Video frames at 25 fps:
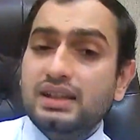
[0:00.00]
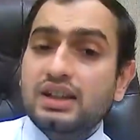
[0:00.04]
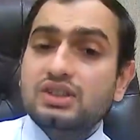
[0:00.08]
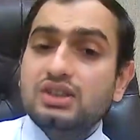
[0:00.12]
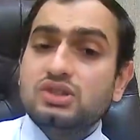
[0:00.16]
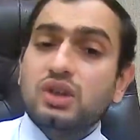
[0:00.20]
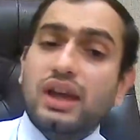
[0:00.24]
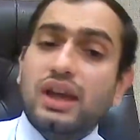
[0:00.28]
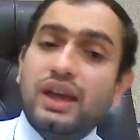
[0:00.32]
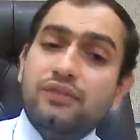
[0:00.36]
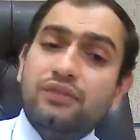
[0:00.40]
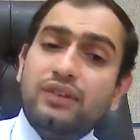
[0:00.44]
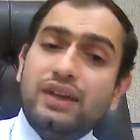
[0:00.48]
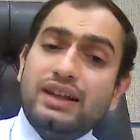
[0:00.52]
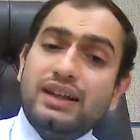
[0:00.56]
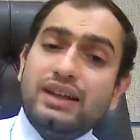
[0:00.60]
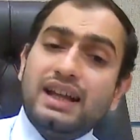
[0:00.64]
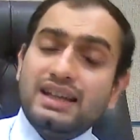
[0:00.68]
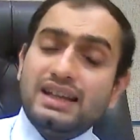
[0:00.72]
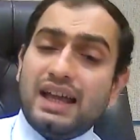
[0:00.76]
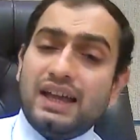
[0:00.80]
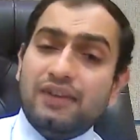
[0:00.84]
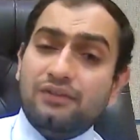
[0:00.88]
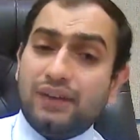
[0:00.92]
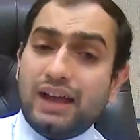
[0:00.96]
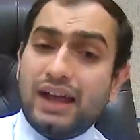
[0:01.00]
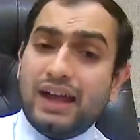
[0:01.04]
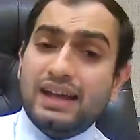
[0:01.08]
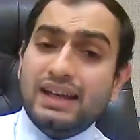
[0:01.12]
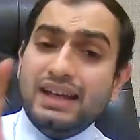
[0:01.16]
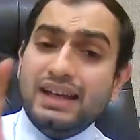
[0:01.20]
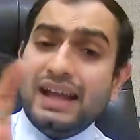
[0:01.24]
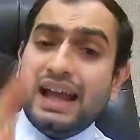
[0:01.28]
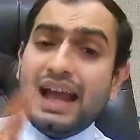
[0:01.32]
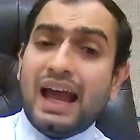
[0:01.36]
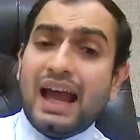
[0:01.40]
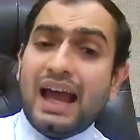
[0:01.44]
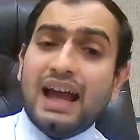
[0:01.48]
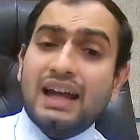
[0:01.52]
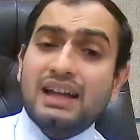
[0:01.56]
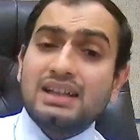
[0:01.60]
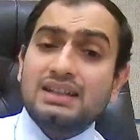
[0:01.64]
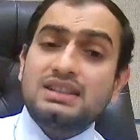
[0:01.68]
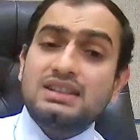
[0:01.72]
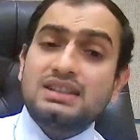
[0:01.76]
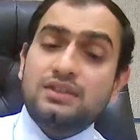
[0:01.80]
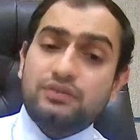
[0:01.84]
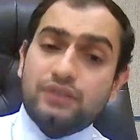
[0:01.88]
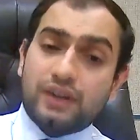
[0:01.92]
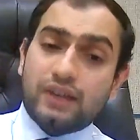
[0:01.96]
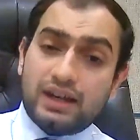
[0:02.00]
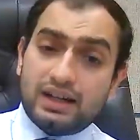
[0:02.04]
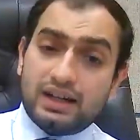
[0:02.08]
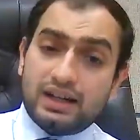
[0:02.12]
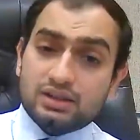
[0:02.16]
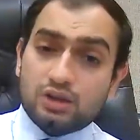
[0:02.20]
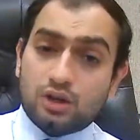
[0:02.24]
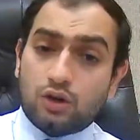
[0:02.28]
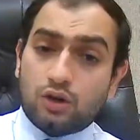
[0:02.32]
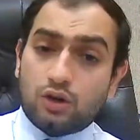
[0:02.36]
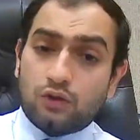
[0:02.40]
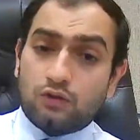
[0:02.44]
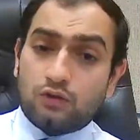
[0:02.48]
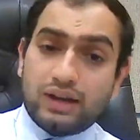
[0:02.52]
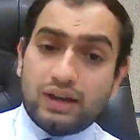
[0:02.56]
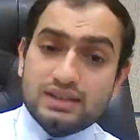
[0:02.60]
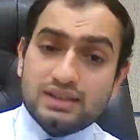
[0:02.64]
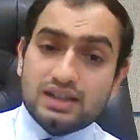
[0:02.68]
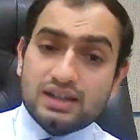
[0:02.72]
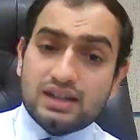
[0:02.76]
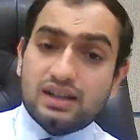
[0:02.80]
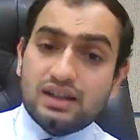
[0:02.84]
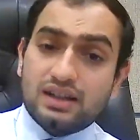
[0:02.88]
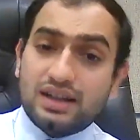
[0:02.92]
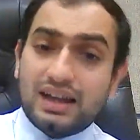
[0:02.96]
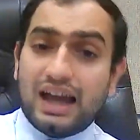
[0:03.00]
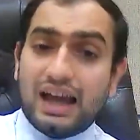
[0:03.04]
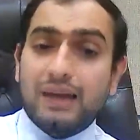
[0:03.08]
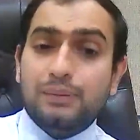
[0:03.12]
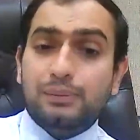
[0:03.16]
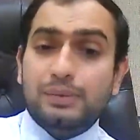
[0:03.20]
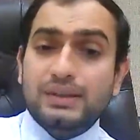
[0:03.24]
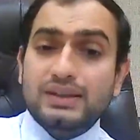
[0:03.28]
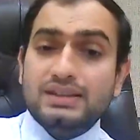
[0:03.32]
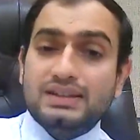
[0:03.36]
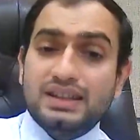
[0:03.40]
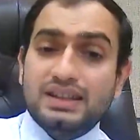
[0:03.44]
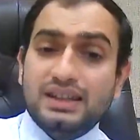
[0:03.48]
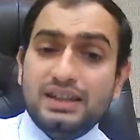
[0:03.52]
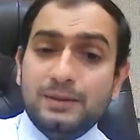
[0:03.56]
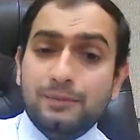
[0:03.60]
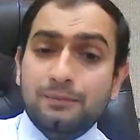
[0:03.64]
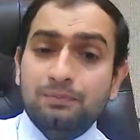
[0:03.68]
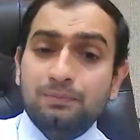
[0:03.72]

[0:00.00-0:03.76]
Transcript: So if any act is defined as an offense under the IPC,